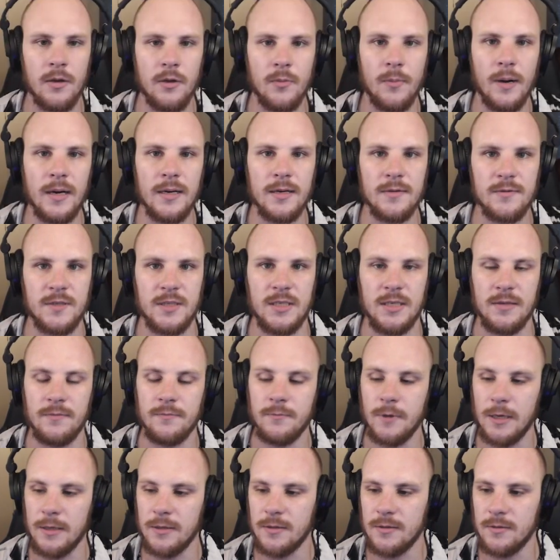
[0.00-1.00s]
You might have
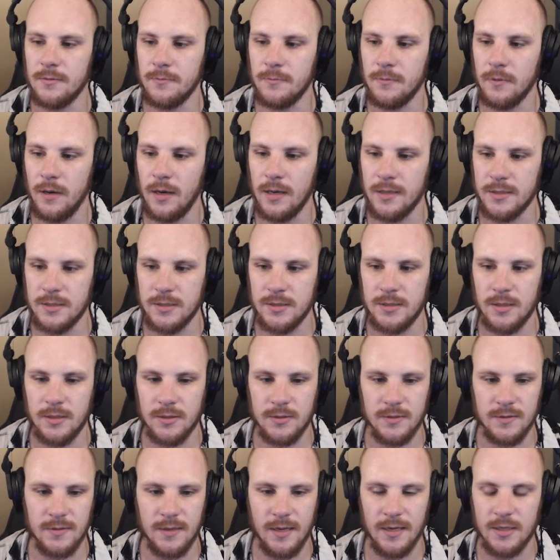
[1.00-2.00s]
seen when I
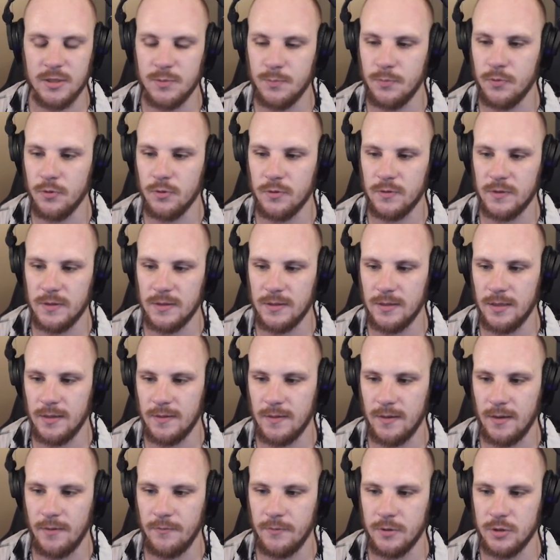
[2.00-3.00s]
started exporting
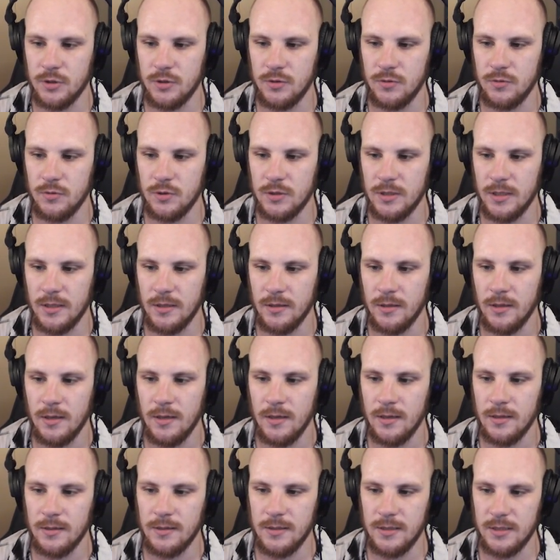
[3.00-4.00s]
that I was using
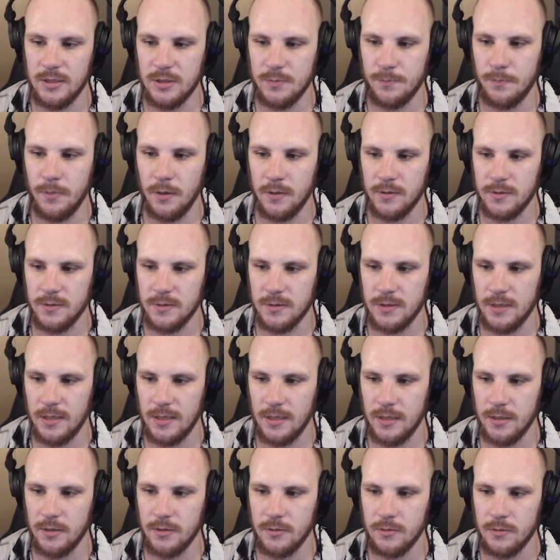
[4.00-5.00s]
these buttons
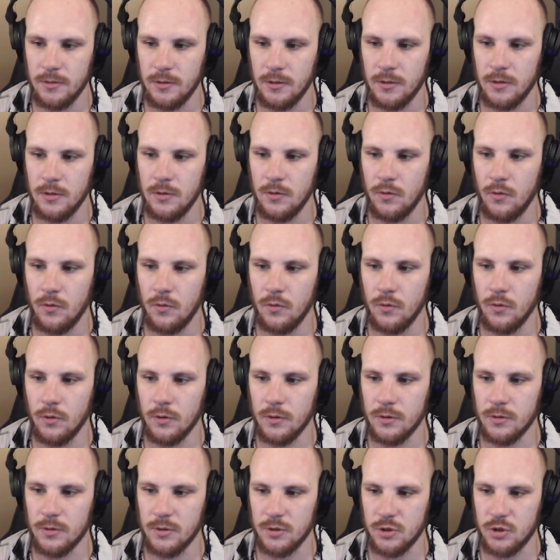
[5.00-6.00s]
here
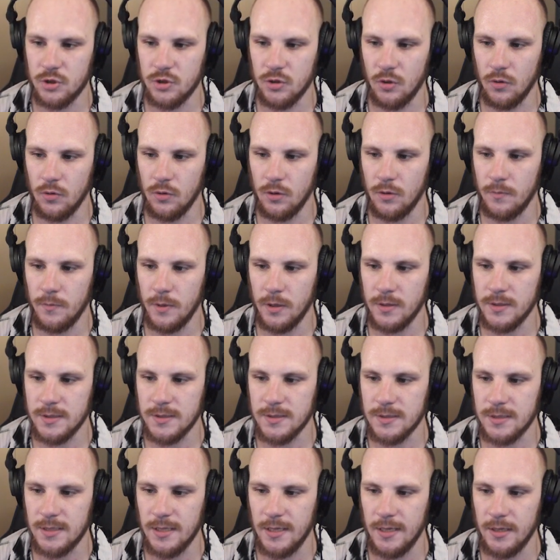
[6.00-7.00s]
or the solo
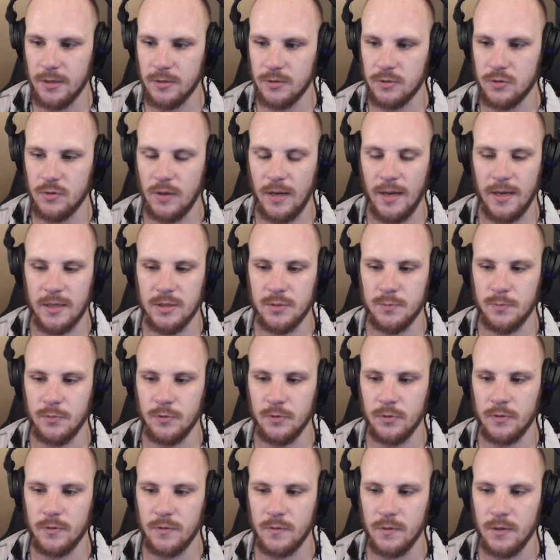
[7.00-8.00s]
buttons here to
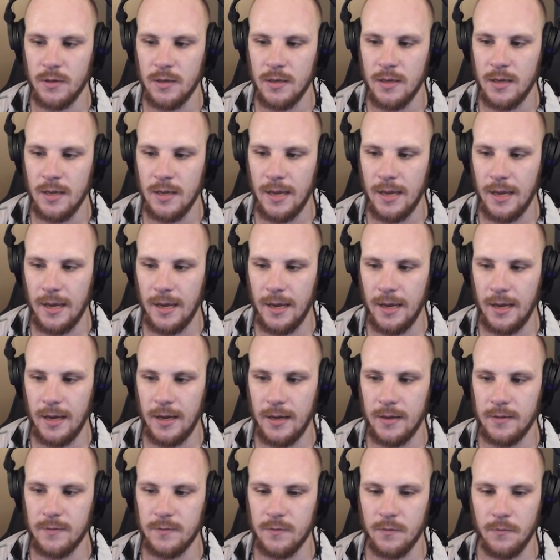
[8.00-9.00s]
export.
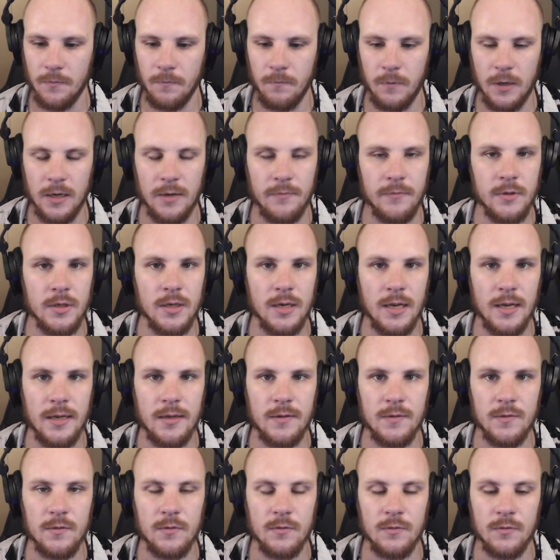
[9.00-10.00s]
And what I would
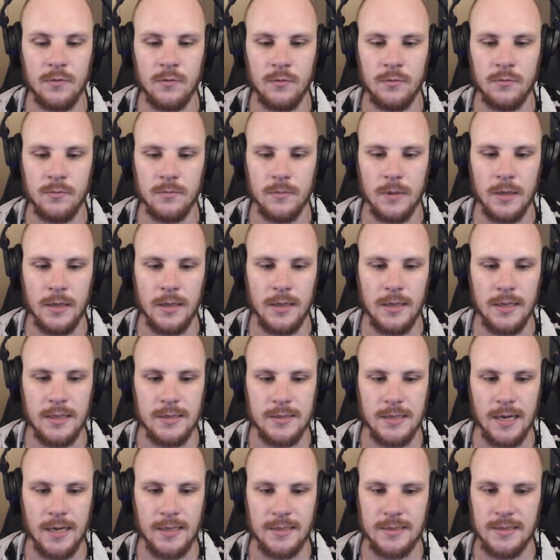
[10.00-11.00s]
like to do
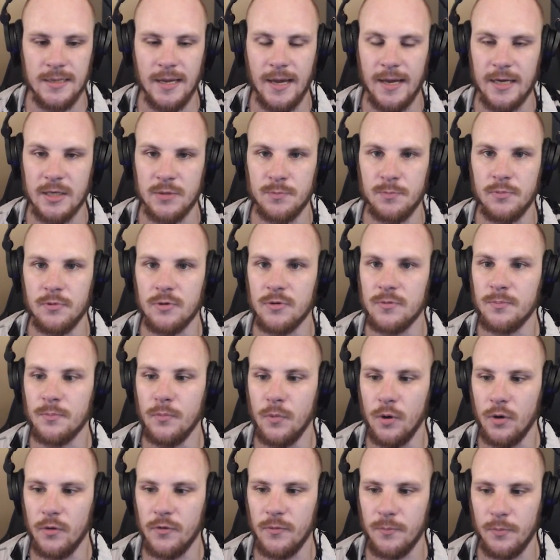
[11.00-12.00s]
is actually export
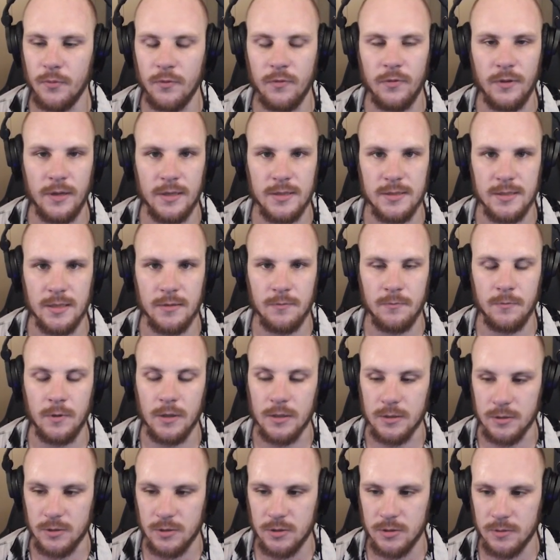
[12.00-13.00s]
multiple things at
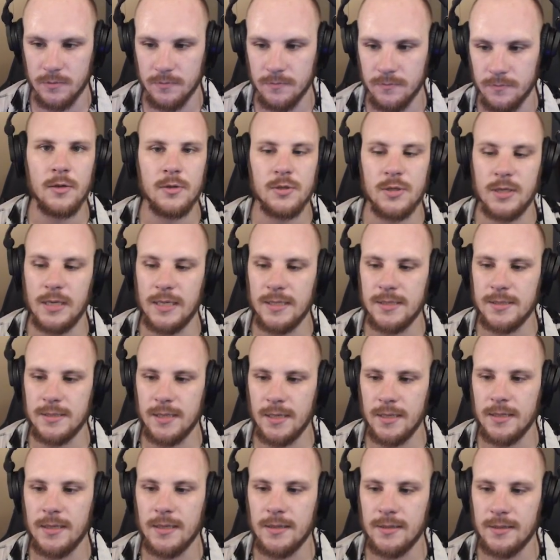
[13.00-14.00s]
once. So let's
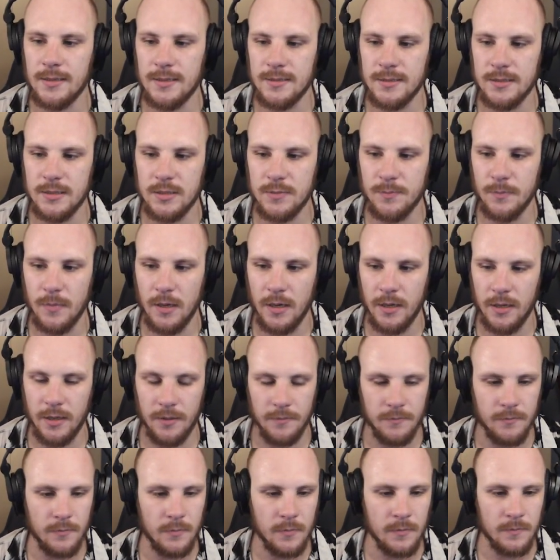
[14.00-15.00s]
say that this is
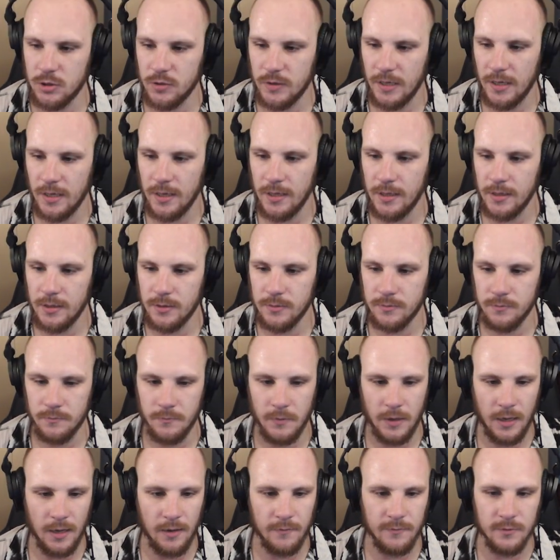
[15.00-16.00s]
my track here.
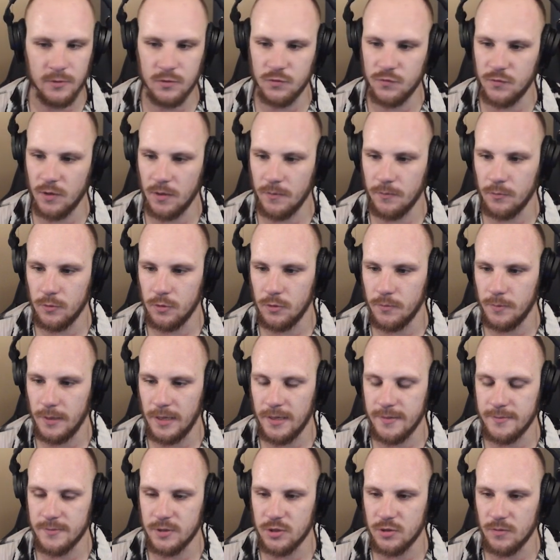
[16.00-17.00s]
We have a drum loop
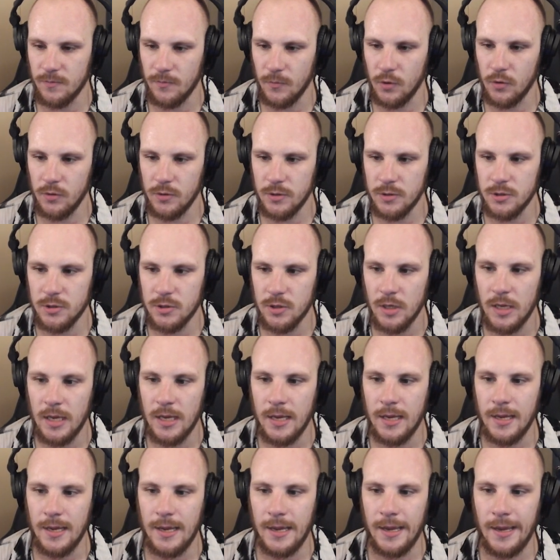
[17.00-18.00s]
and some noise,
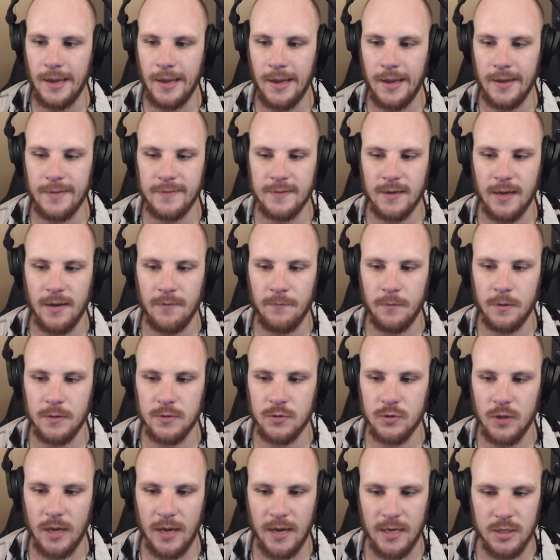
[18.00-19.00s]
and I
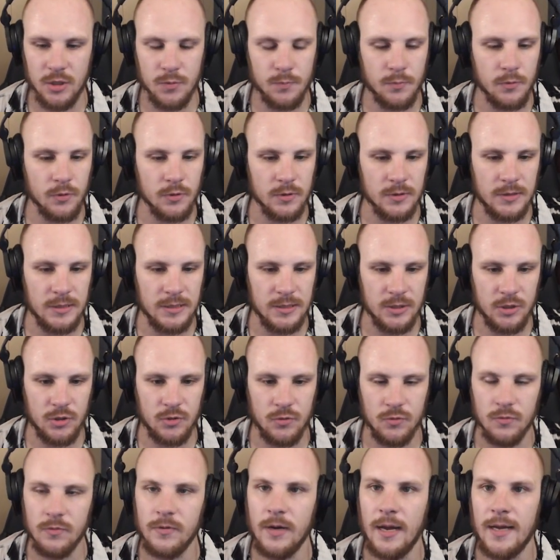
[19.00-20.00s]
want to export these
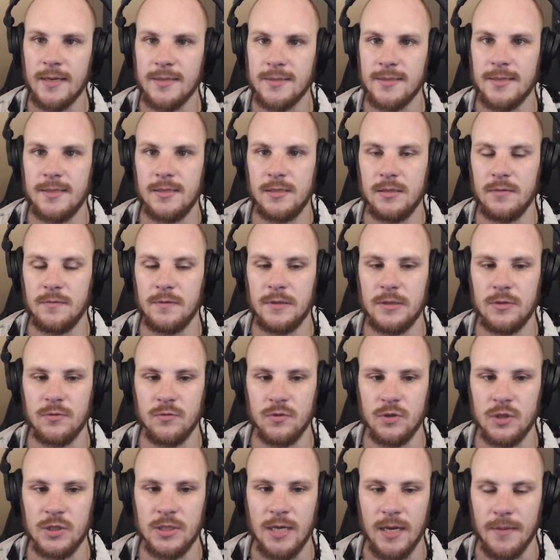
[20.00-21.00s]
two as
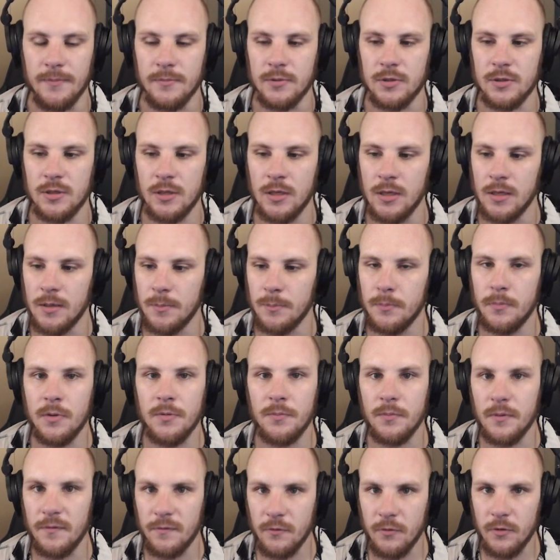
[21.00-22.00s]
individual stems.
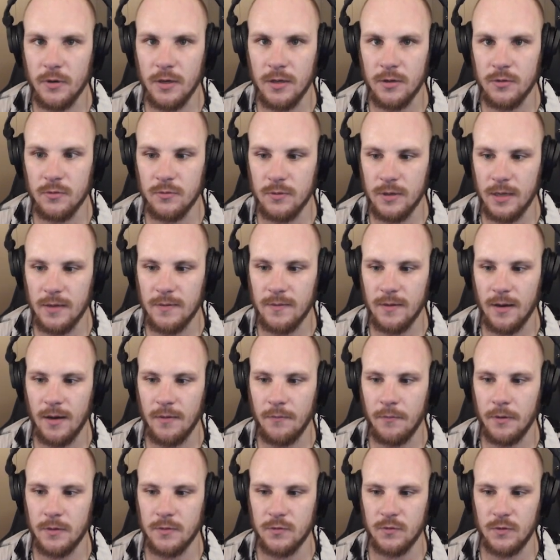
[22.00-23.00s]
But before I do that, I
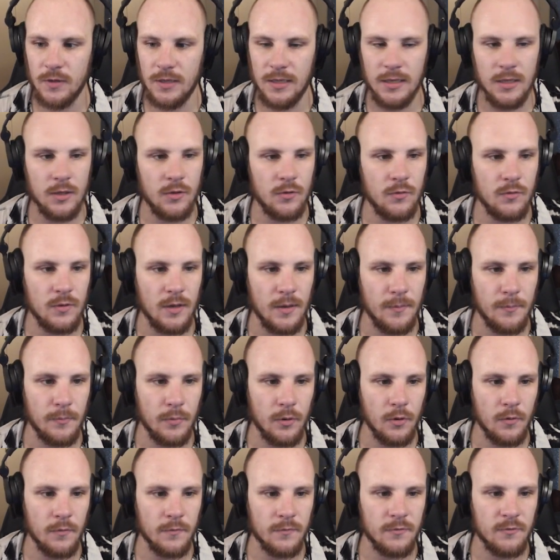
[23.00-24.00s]
want to EQ them
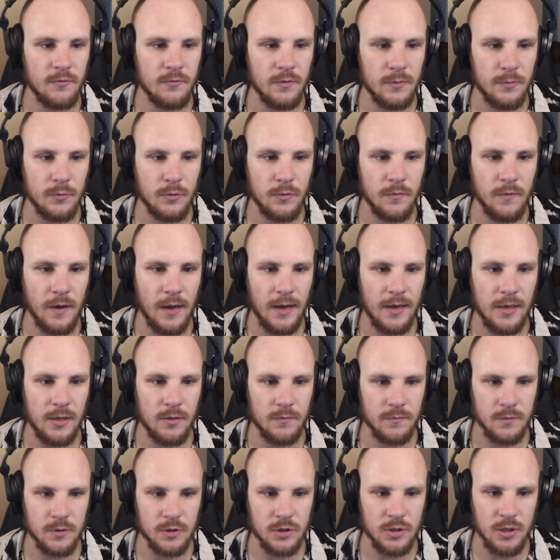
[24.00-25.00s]
both to remove any
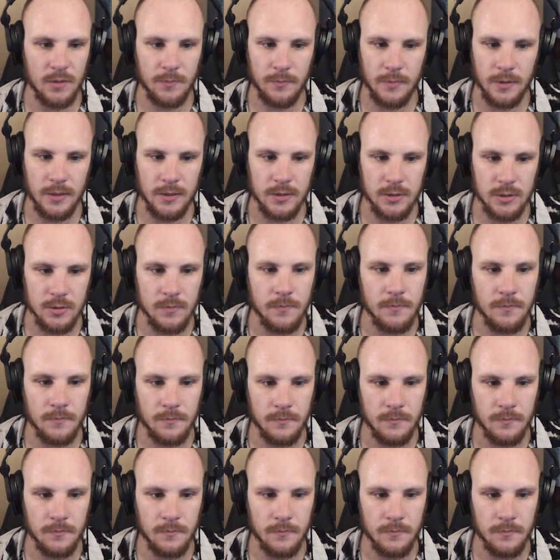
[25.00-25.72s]
of the sub bass.